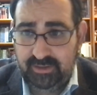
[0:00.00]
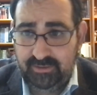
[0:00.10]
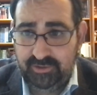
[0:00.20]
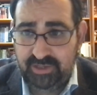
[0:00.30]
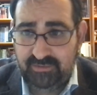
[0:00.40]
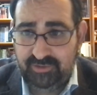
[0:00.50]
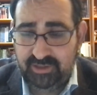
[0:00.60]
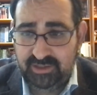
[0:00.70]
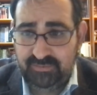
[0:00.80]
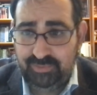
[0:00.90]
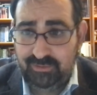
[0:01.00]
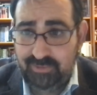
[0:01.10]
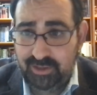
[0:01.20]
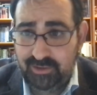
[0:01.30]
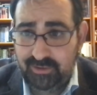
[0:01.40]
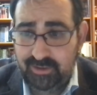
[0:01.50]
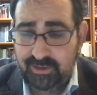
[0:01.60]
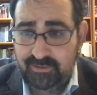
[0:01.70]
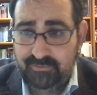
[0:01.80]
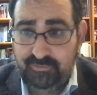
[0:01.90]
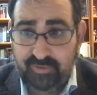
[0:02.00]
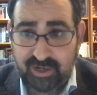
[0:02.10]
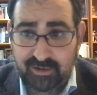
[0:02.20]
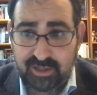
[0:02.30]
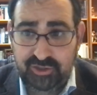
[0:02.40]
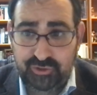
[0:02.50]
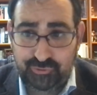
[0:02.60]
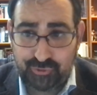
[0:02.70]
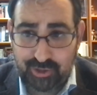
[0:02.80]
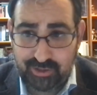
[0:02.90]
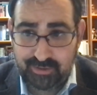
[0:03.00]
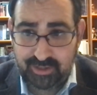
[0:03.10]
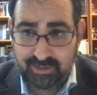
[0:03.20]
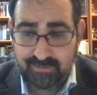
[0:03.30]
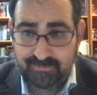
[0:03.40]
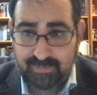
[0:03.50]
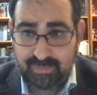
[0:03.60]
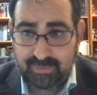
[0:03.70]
in those efforts is promote very strongly